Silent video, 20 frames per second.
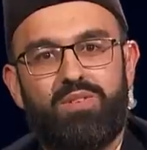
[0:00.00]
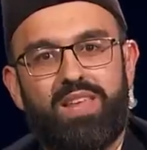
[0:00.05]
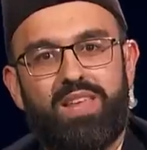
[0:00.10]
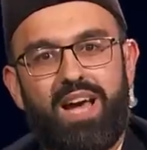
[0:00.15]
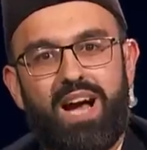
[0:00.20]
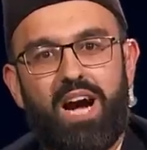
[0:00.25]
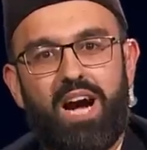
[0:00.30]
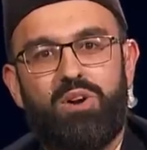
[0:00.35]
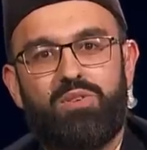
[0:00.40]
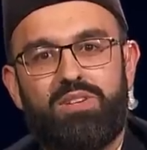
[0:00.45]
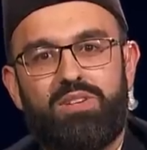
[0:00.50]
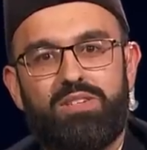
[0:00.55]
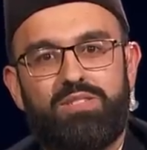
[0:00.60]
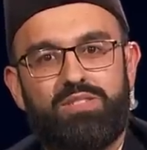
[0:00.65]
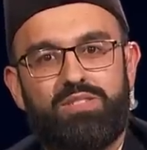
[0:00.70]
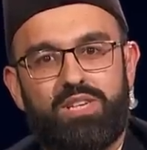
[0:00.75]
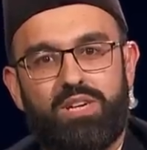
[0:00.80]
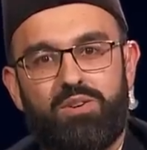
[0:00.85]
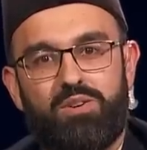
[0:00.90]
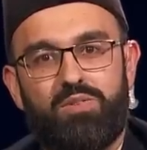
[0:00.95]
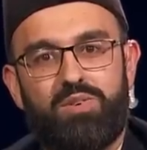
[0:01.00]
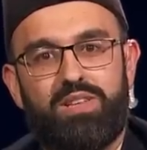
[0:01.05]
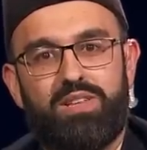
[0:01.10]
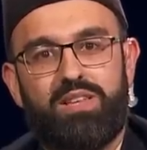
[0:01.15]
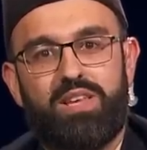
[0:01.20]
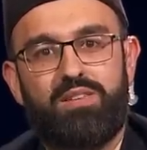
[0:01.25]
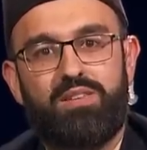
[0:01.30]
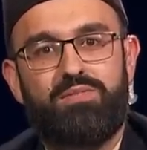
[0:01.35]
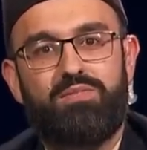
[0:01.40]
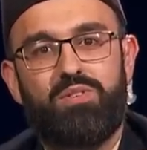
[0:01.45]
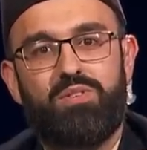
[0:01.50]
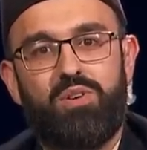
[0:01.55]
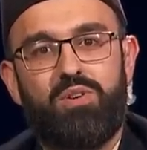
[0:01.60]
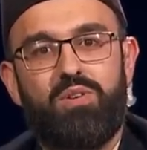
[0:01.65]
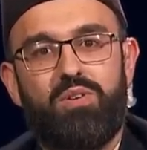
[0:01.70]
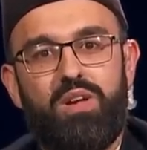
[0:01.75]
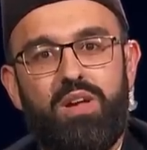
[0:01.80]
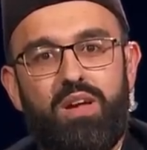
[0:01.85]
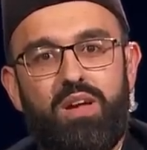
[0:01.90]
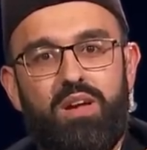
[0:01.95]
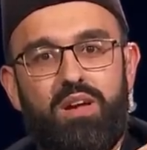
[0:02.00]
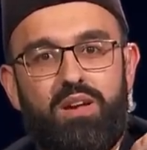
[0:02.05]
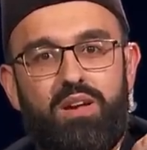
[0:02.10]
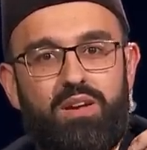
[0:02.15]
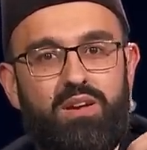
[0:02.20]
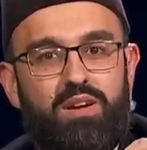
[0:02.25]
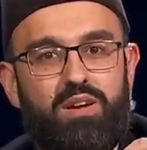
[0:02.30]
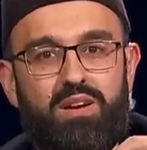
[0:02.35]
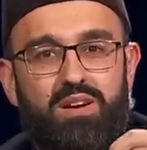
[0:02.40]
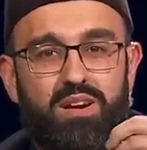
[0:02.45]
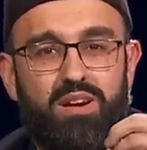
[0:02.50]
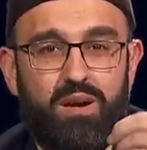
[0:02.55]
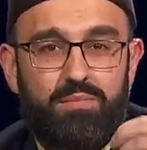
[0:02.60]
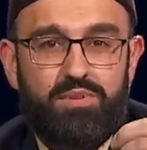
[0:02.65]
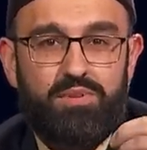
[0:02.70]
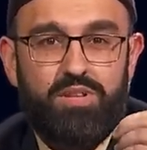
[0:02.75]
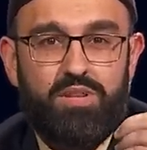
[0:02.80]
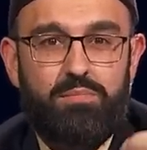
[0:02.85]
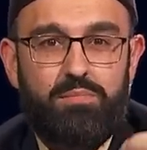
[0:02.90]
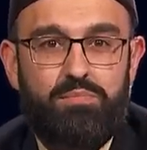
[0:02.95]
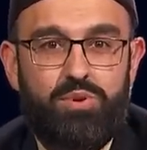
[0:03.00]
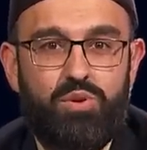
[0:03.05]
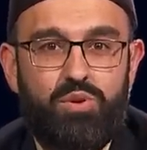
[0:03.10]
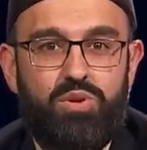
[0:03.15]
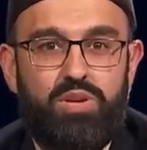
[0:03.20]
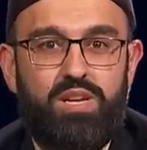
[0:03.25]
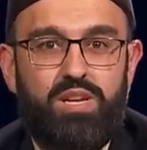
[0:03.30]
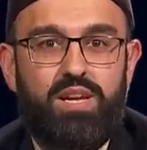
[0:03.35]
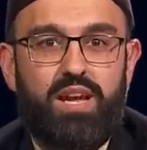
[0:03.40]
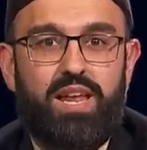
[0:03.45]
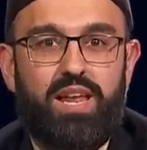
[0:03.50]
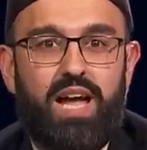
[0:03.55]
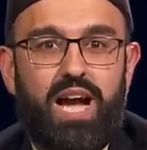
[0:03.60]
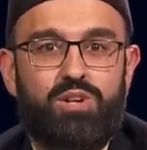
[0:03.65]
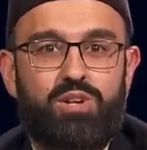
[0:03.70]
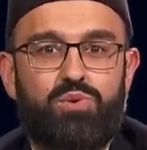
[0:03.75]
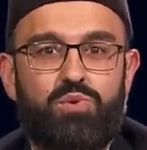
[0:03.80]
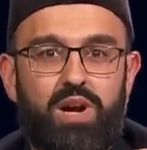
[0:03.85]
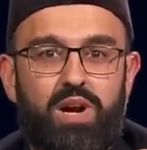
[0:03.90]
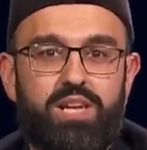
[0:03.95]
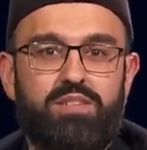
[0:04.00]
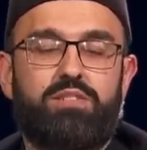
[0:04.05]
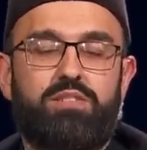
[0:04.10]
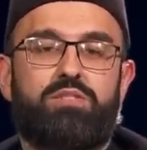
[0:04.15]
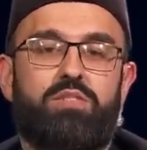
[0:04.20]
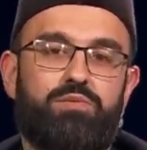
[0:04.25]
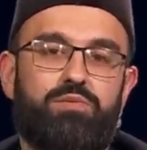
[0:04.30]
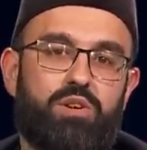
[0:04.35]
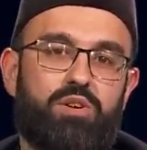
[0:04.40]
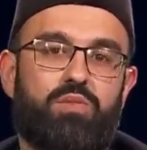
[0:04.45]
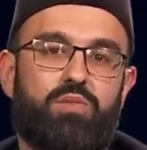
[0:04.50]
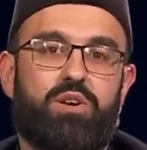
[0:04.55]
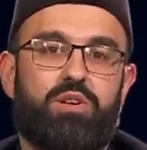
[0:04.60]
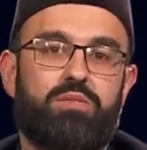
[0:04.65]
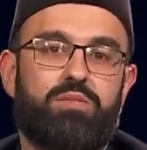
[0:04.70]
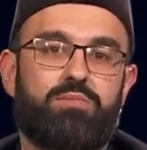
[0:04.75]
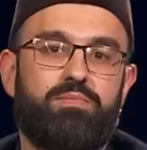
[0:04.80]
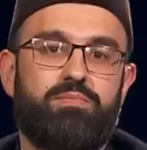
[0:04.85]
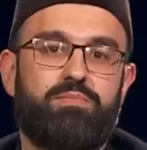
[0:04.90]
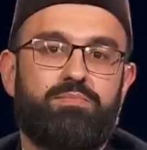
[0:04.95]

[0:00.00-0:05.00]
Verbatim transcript: on the outer shell and they've not come to the beauty and actual essence of the Quran.